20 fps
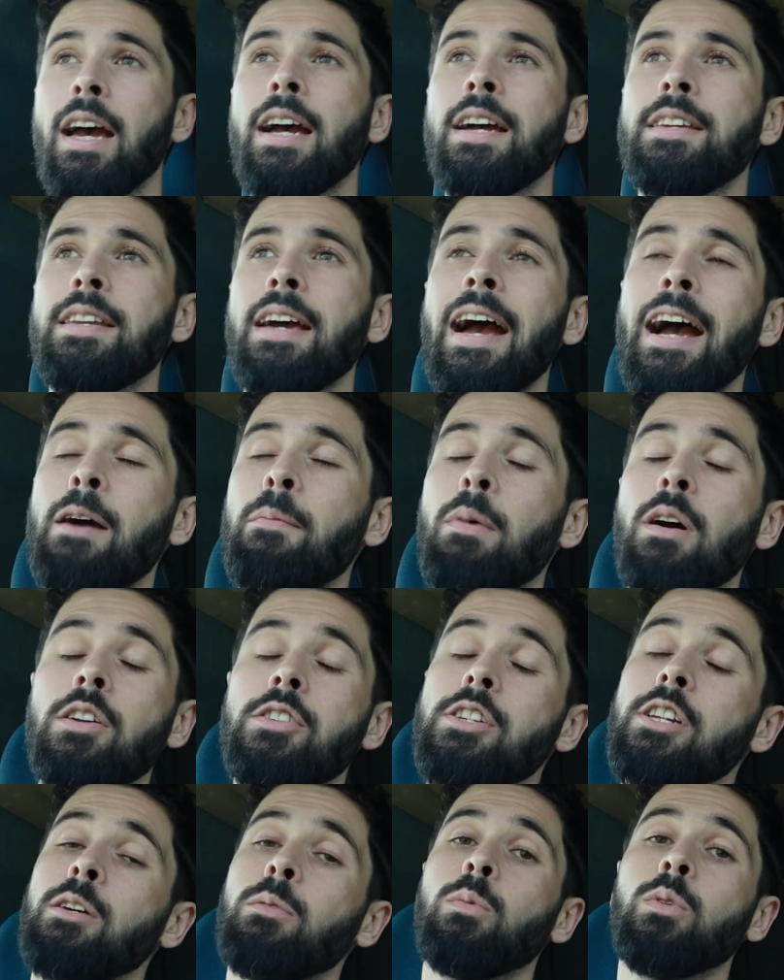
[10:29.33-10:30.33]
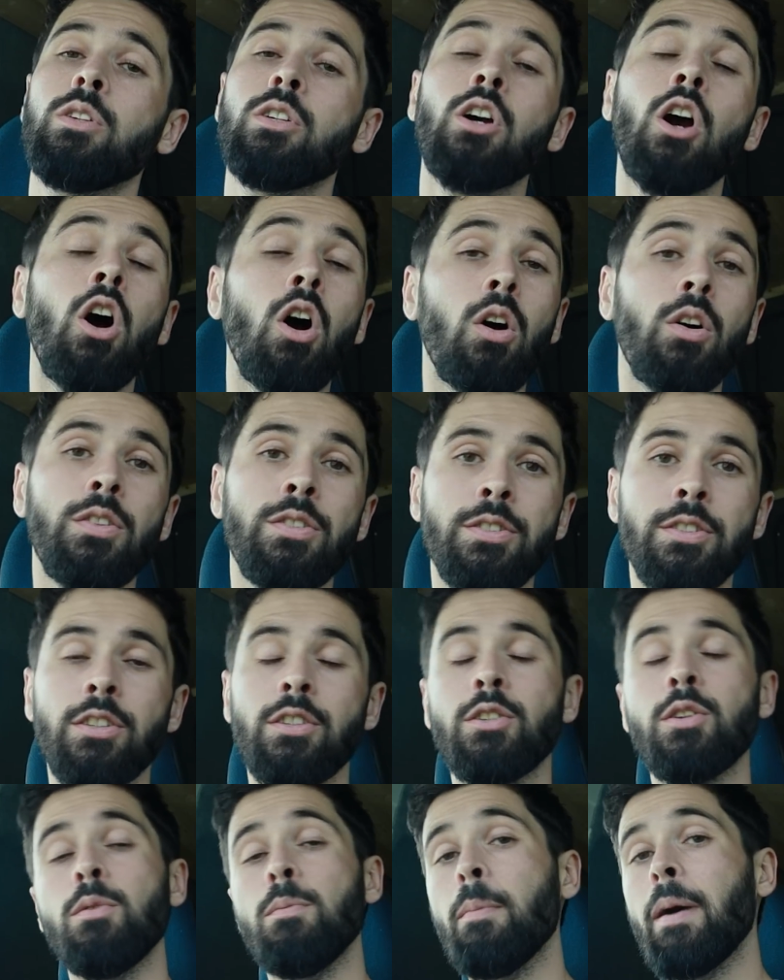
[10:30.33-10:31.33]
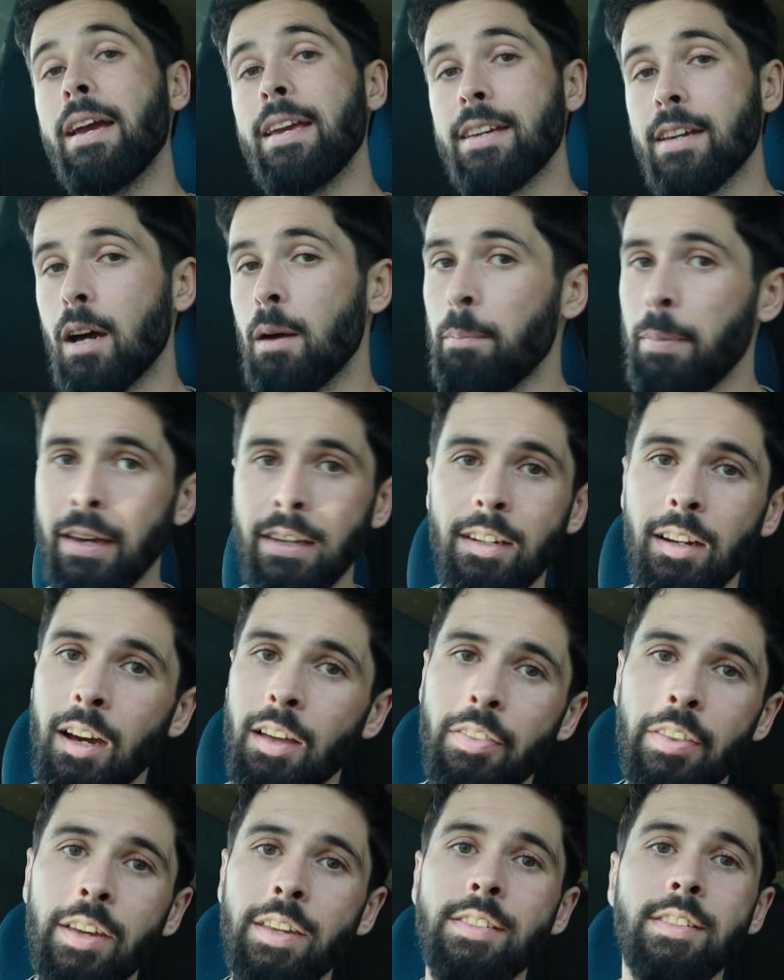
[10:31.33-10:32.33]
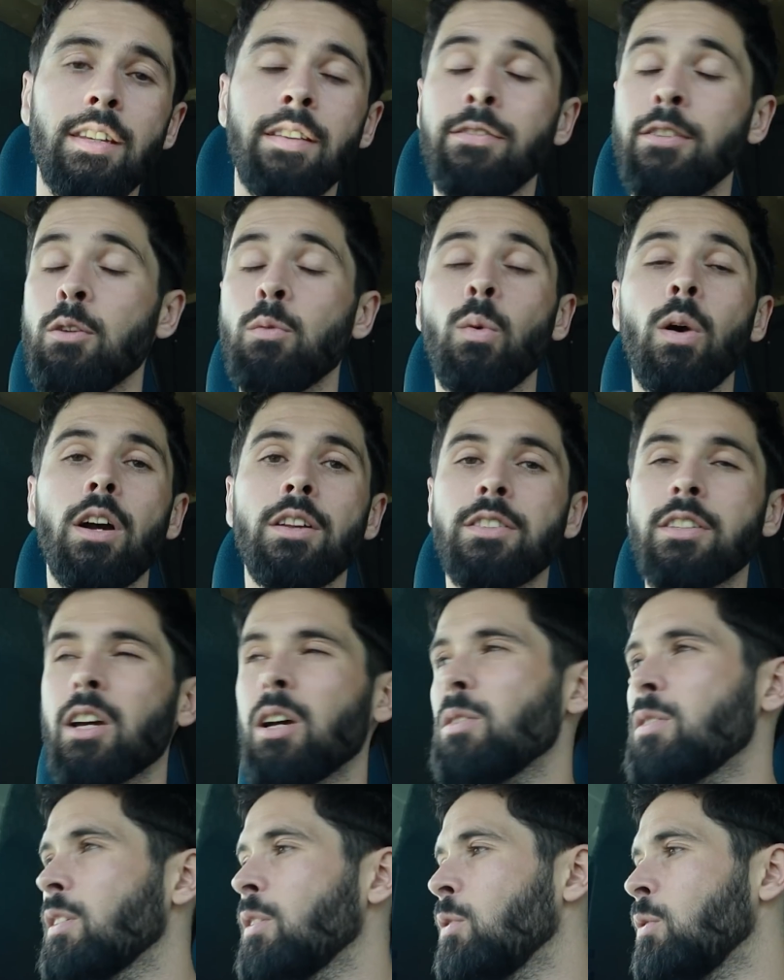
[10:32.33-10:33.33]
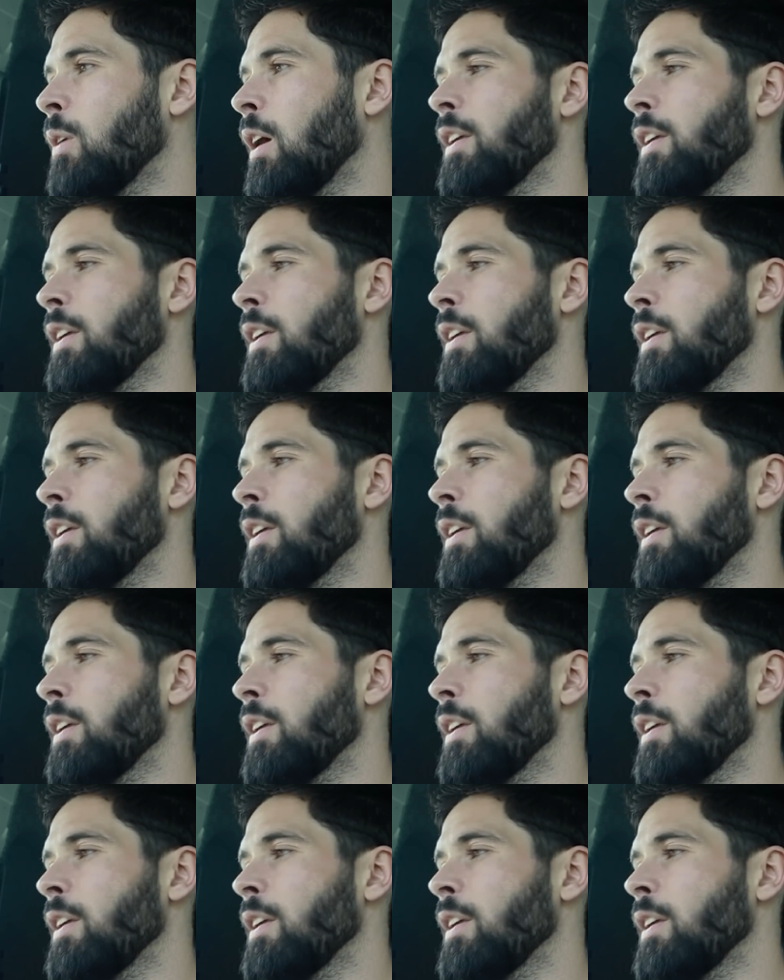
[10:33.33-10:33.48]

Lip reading: and how much it would cost to make a bed like this if you were to go to,